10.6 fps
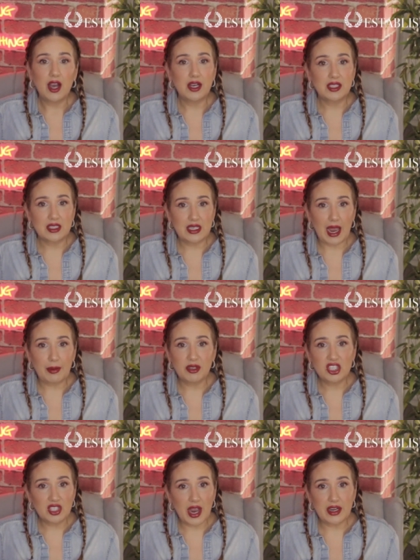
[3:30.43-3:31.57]

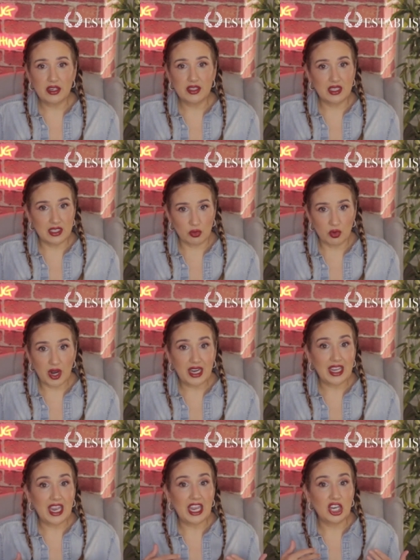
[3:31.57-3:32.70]
Established Titles is
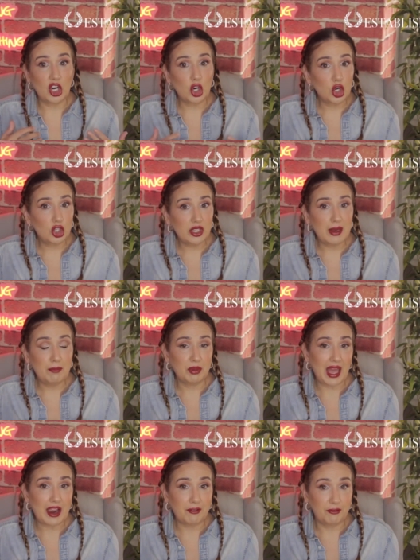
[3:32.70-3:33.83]
running an early
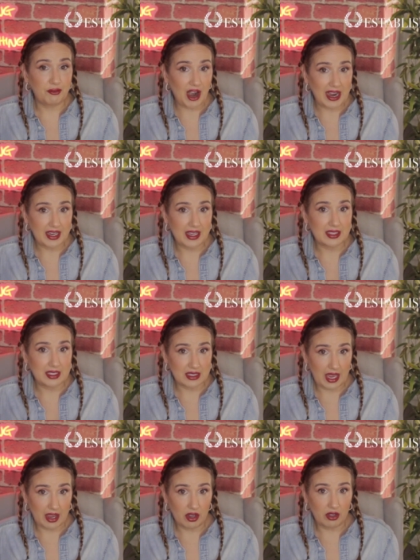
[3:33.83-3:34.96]
Black Friday
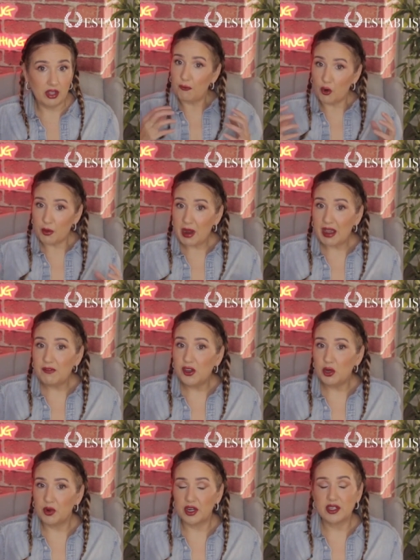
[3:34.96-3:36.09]
sale for my
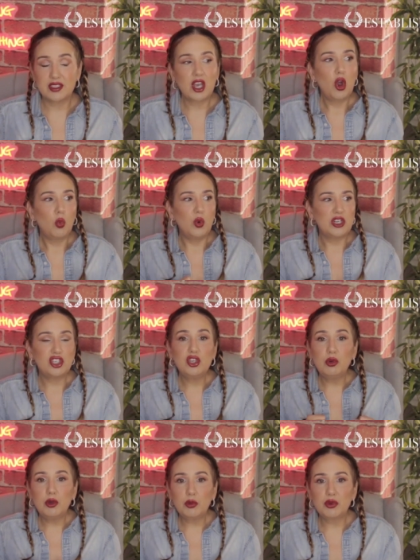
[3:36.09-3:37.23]
viewers, which
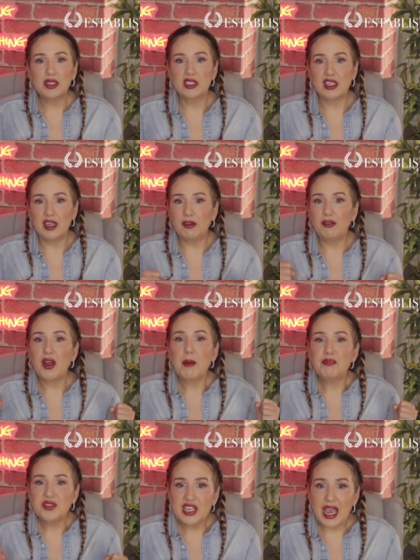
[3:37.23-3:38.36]
you will receive
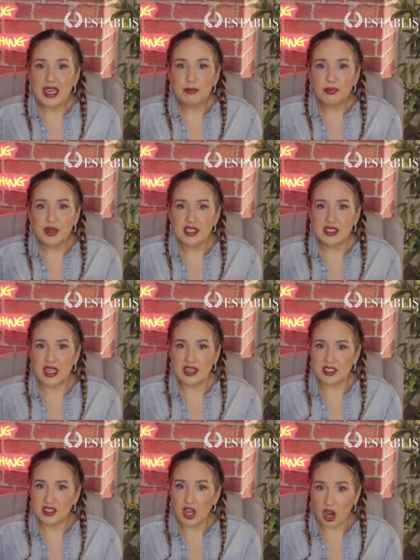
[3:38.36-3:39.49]

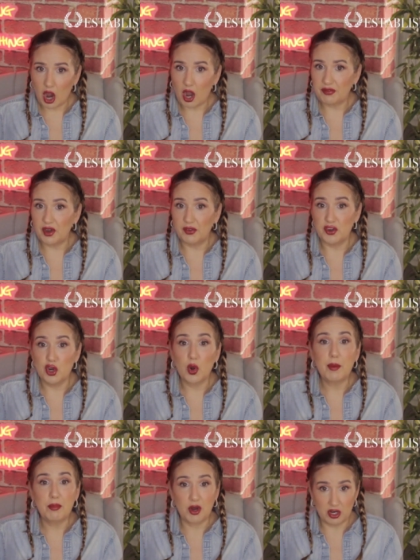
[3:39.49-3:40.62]
10% off of
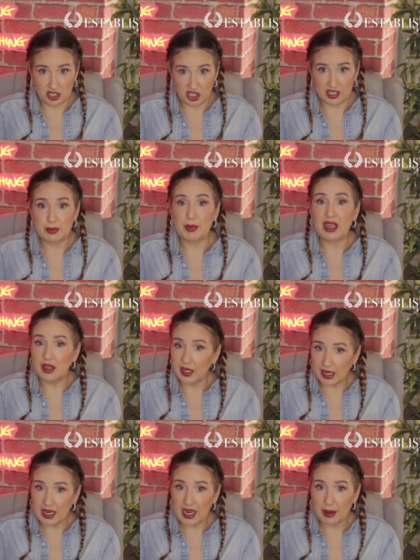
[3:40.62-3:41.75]
your purchase by
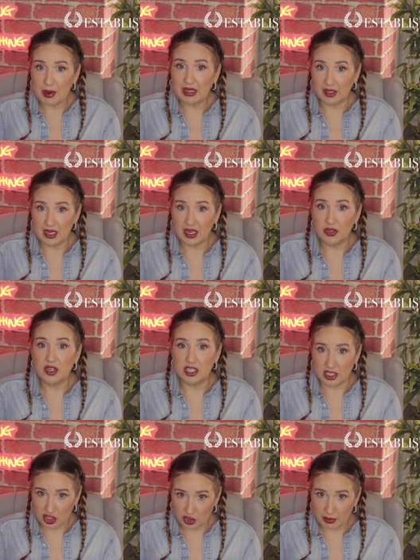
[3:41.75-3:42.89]
clicking on my link in the
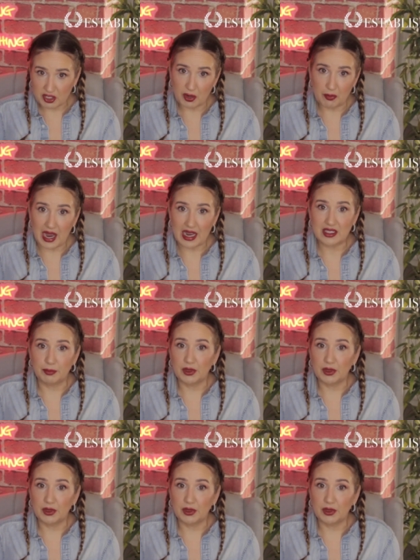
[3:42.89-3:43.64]
description box